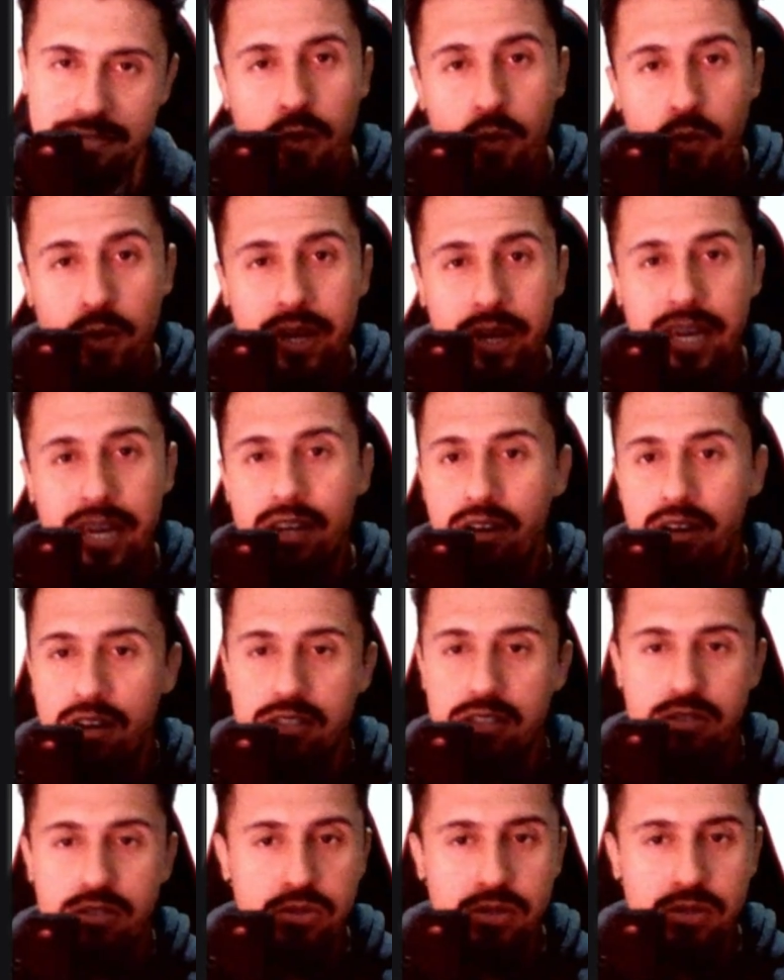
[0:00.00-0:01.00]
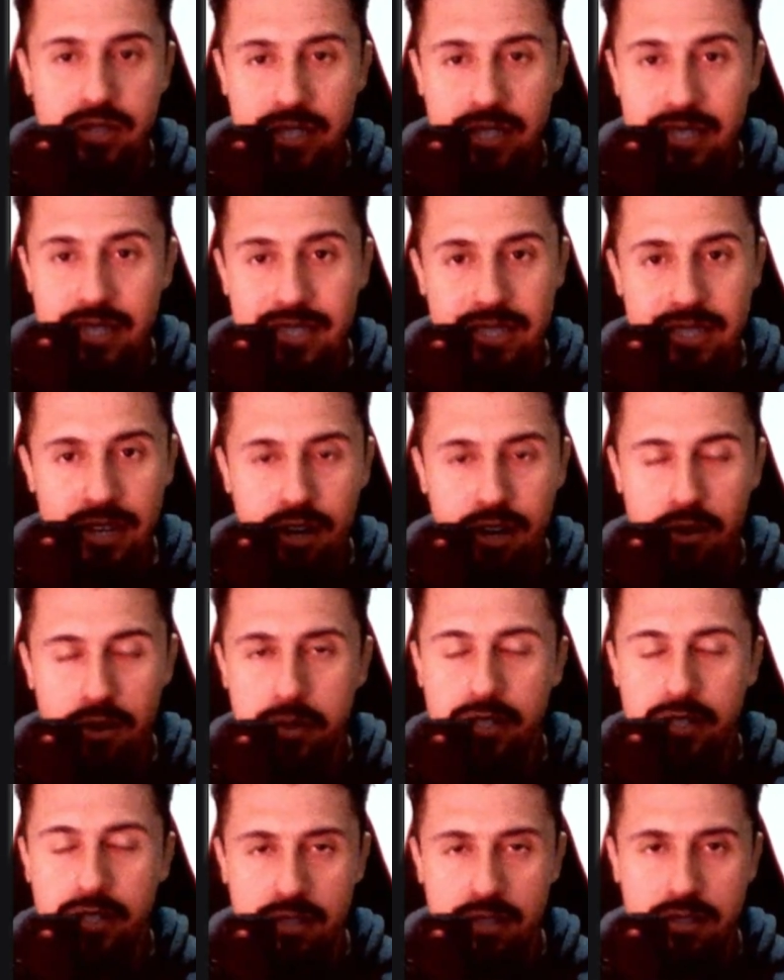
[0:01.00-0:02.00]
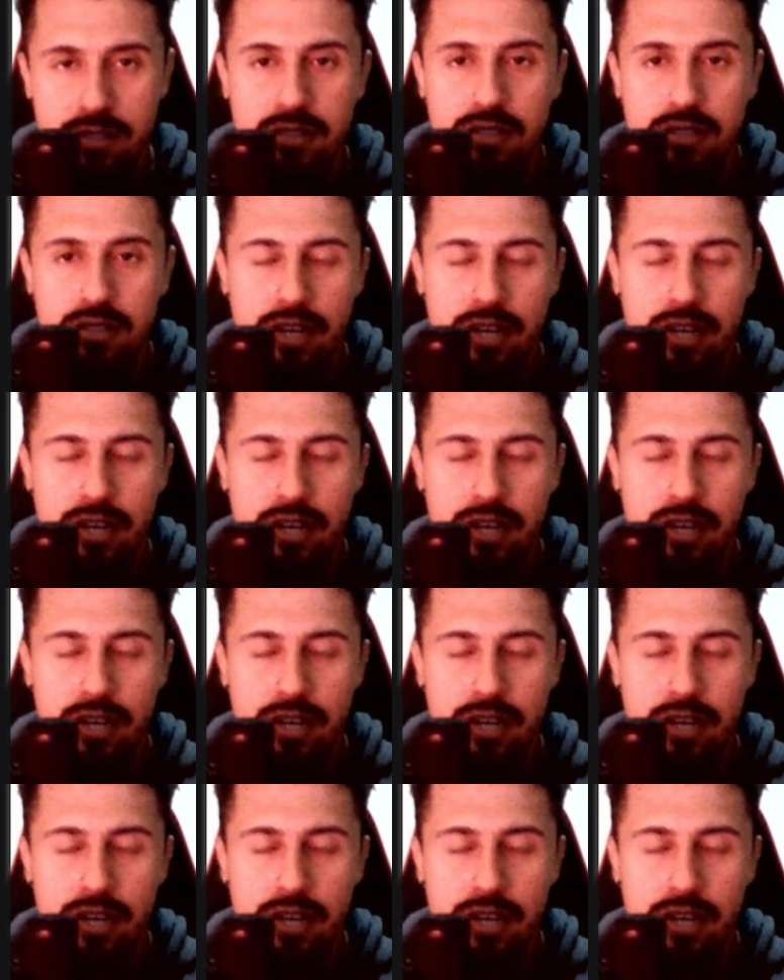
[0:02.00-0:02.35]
We cannot do this now because,